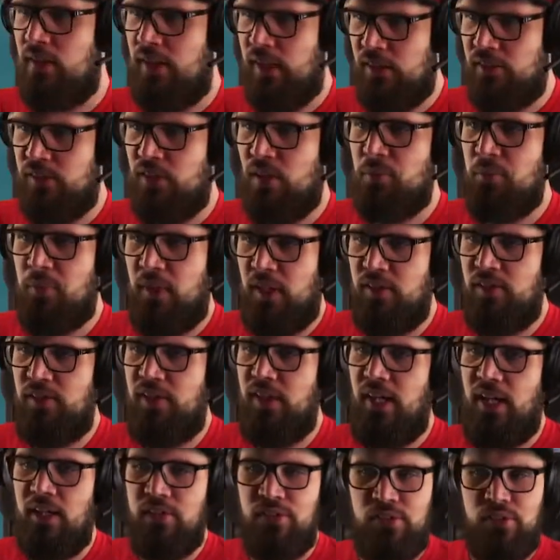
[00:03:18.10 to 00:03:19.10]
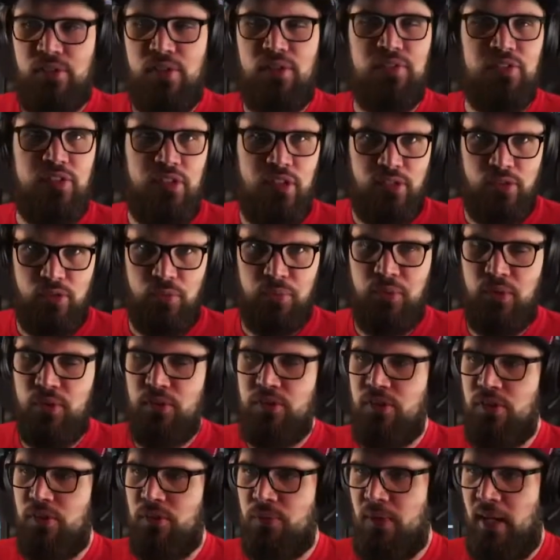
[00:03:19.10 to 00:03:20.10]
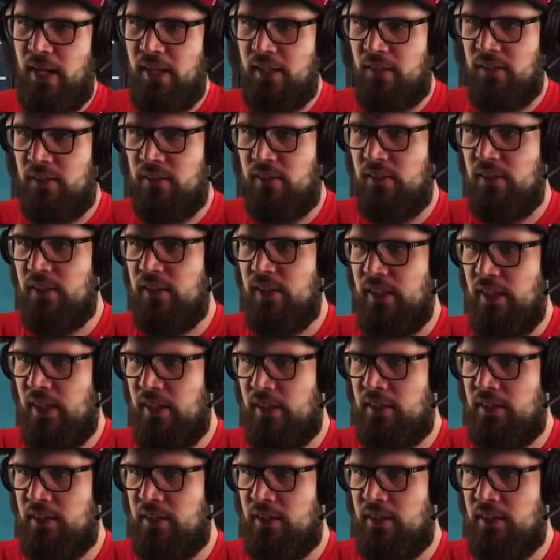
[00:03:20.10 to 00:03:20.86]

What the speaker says: Next up, place the Exocraft signal booster right under the